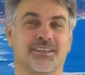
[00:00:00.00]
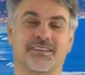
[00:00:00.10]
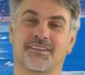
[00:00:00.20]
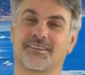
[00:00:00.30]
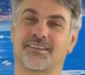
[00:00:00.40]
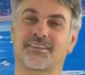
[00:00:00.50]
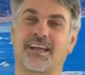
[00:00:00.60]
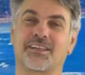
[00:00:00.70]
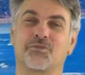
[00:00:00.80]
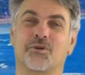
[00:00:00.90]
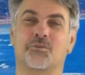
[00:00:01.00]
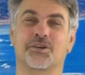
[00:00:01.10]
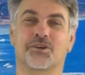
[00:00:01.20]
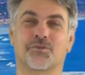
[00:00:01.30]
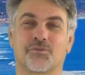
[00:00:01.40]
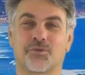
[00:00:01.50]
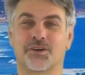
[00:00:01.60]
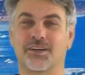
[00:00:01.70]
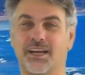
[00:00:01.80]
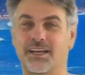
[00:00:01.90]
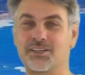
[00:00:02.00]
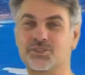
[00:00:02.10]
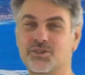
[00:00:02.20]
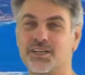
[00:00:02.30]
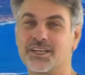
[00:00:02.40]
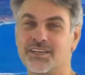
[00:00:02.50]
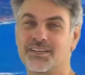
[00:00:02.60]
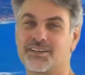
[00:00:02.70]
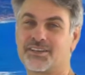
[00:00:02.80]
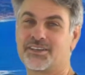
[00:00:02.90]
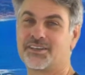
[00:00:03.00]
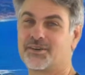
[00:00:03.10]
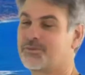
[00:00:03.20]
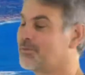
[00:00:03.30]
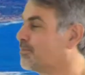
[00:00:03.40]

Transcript: This is exactly what we're here for, and enjoy. Here you go.